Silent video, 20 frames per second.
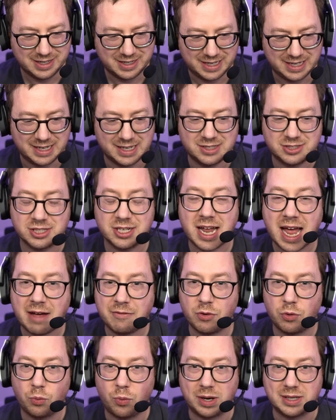He is gonna
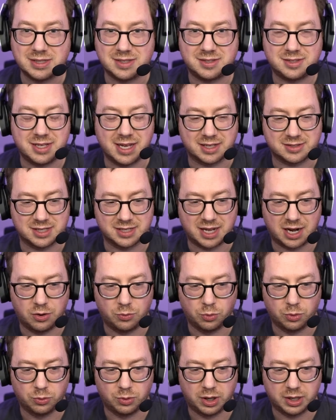have a one six. I
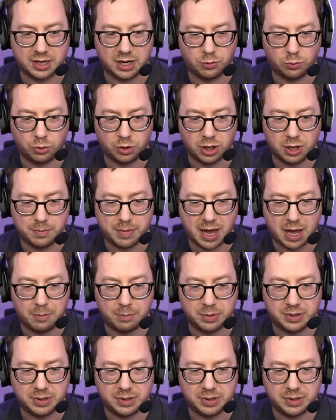gotta I gotta worry about,